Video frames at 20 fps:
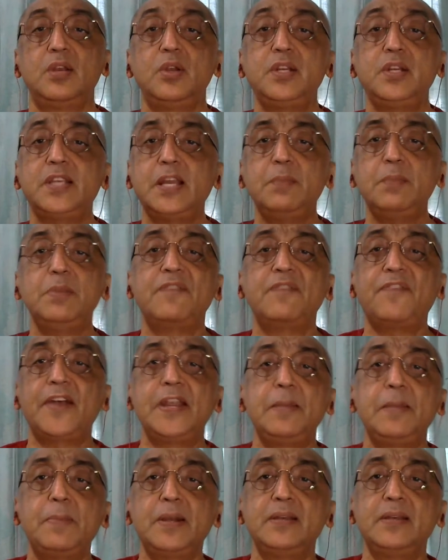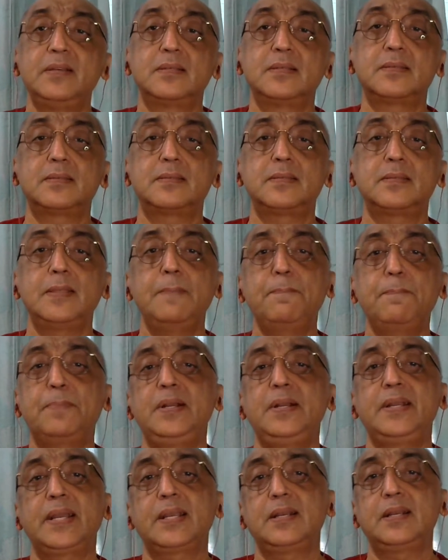Now, it can be defined by a
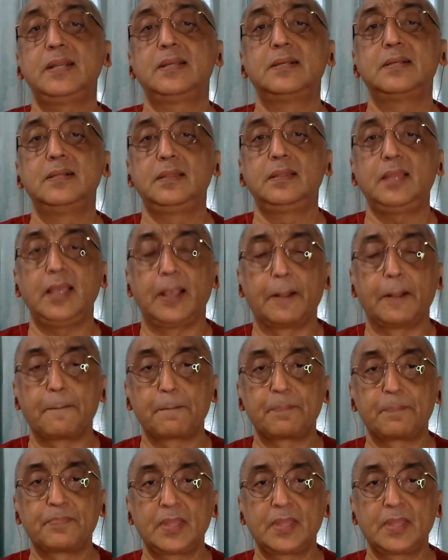simple technical thing.